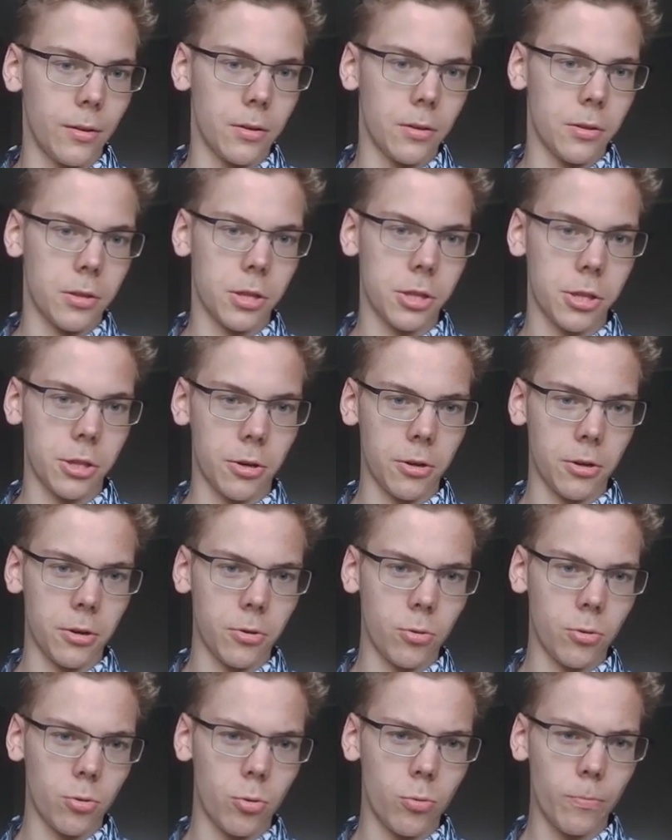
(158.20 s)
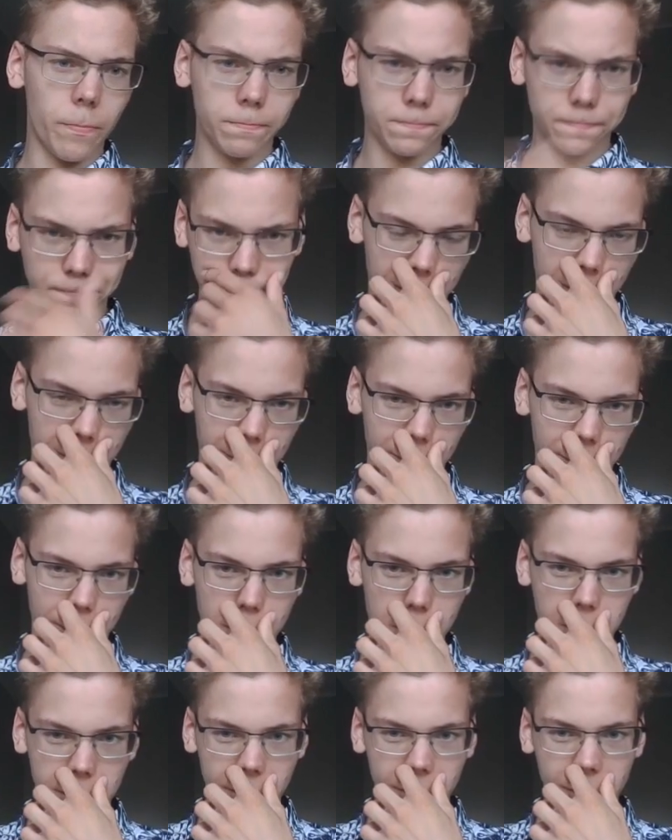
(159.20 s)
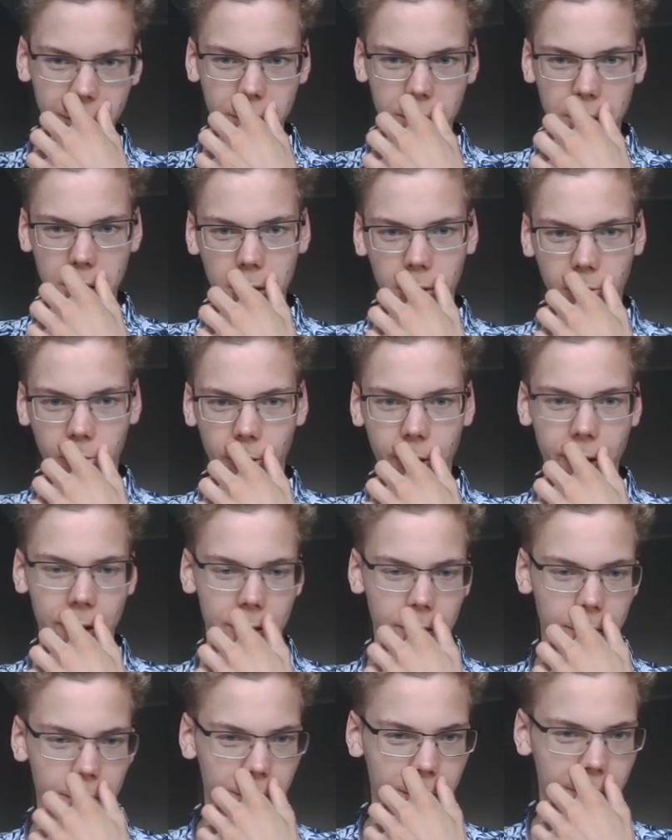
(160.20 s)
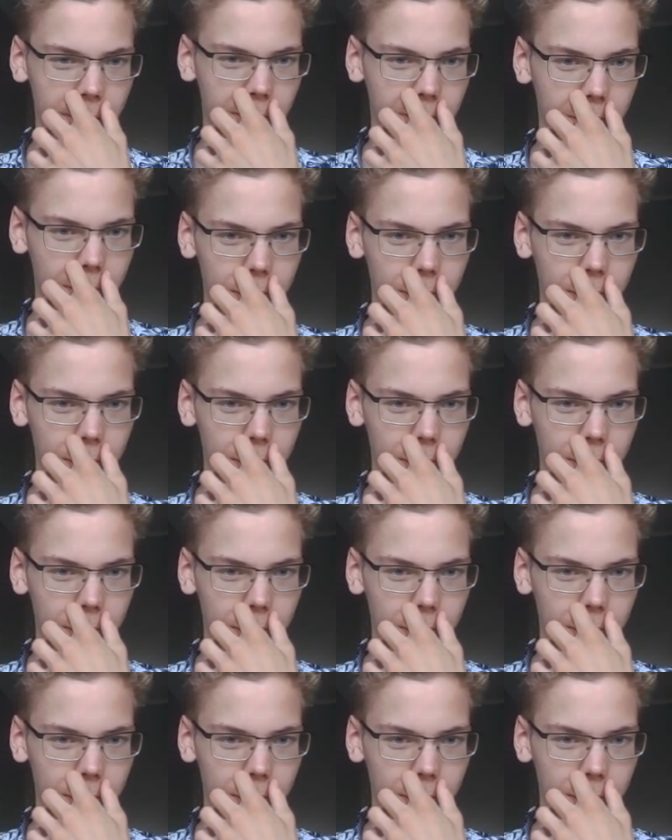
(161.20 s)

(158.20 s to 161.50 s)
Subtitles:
So it is guaranteed trade here,